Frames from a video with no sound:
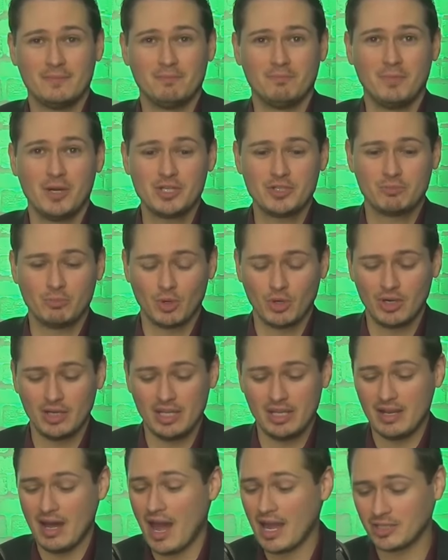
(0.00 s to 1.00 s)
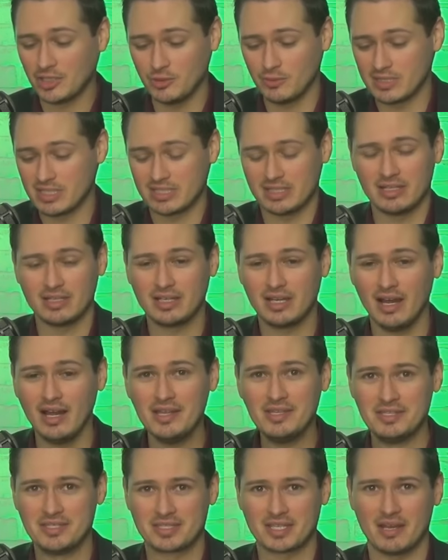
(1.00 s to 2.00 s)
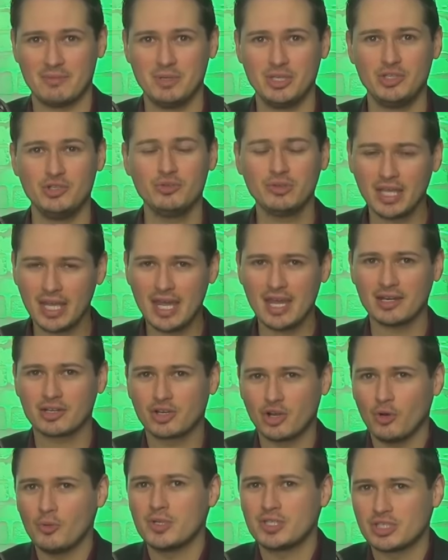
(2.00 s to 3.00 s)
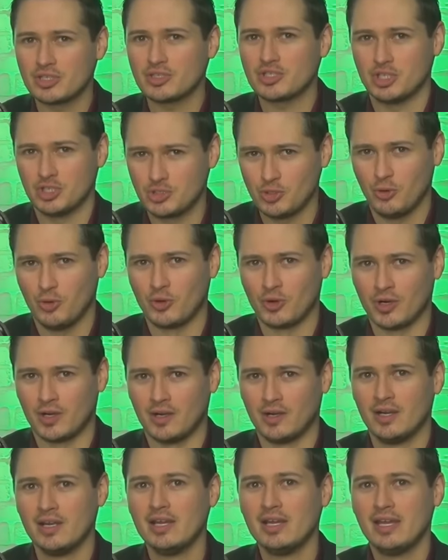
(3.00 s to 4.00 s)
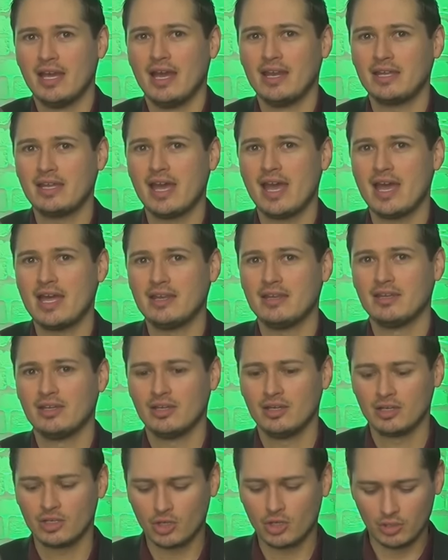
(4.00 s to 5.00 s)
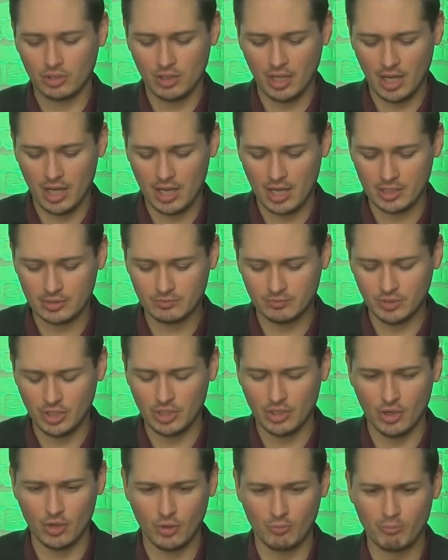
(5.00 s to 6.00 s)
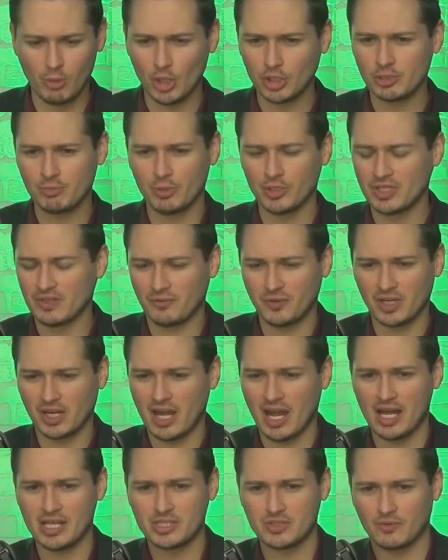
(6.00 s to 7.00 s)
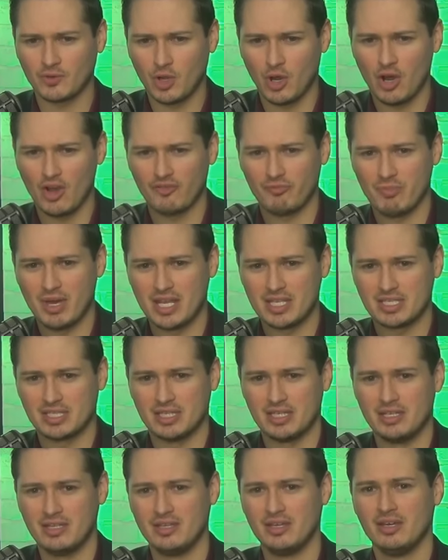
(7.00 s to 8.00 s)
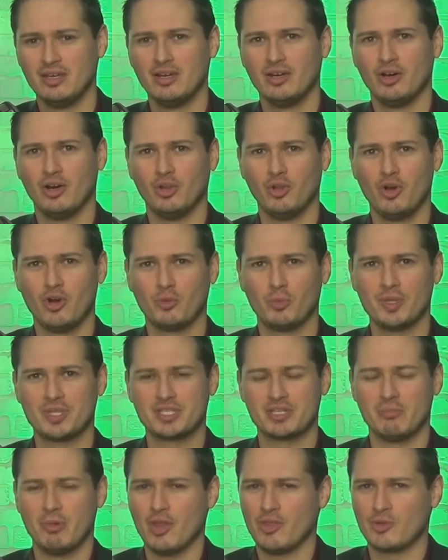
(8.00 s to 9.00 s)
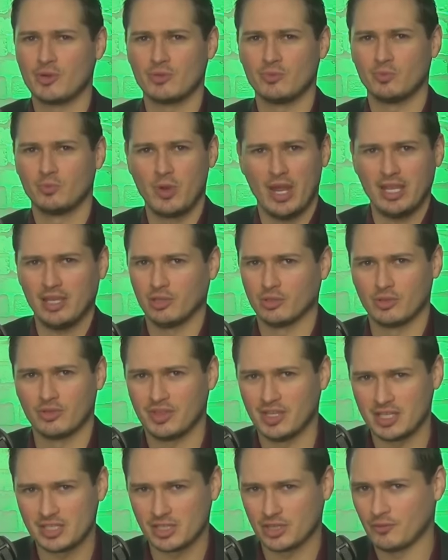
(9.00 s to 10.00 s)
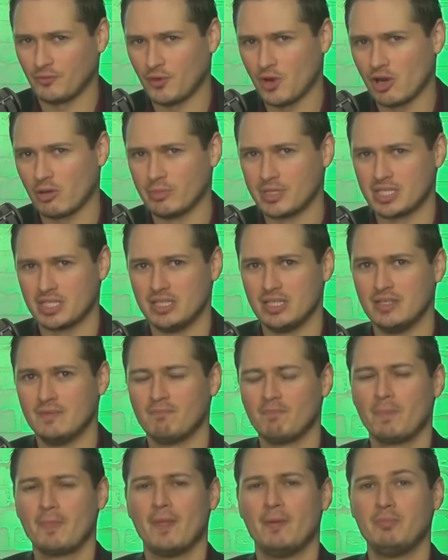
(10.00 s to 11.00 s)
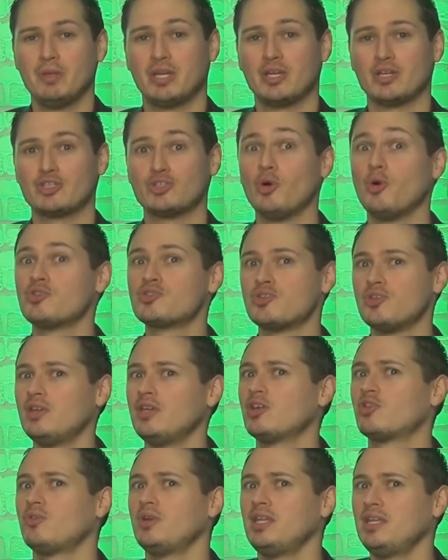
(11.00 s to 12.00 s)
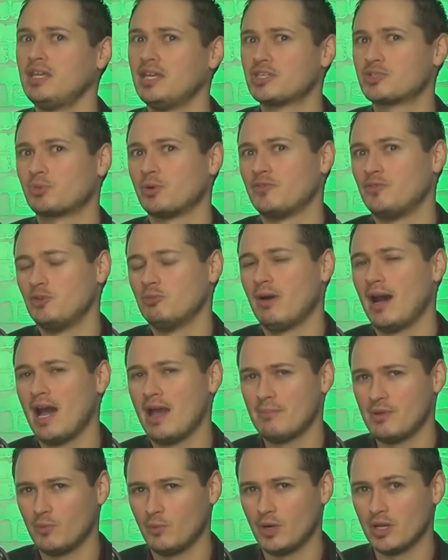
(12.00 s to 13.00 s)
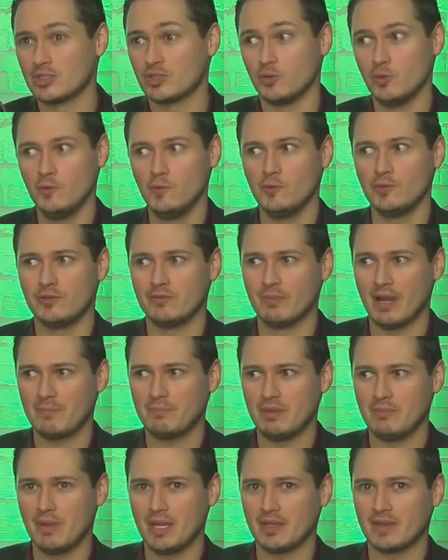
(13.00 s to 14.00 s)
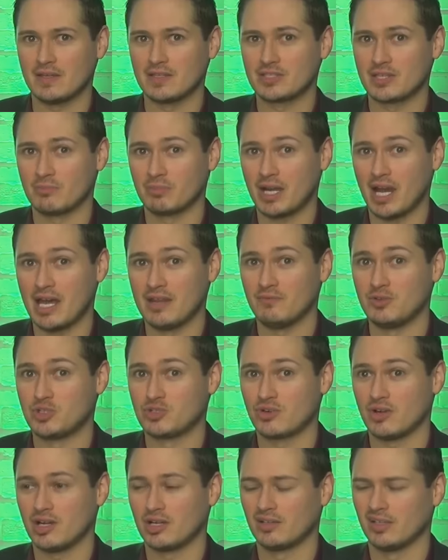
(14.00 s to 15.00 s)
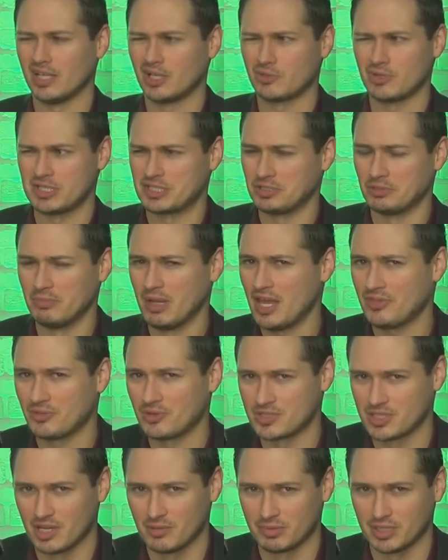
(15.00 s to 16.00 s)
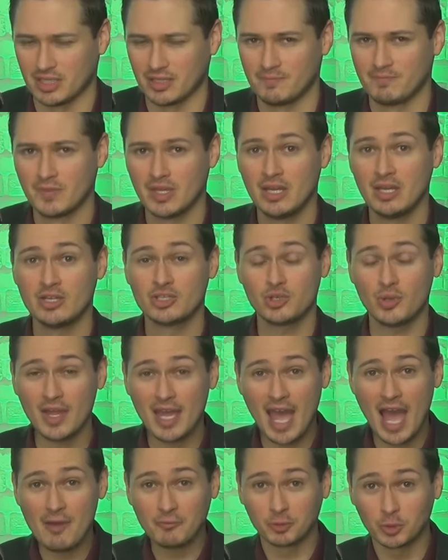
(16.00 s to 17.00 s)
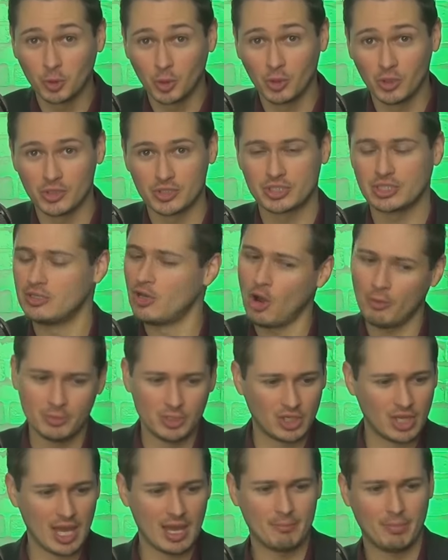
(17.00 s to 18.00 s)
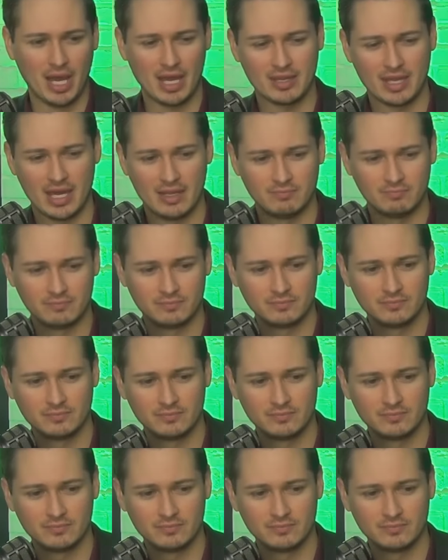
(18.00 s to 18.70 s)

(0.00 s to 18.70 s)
much more innocuous than guns. I mean, you can't go into the store and get, you know, multiple different kinds of cough medicine along with some other regular things at the pharmacy, because those are the ingredients where if you buy them at once, ooh, you might be making some kind of a drug like crystal meth or something. So they have rules. Nope, you can't buy that.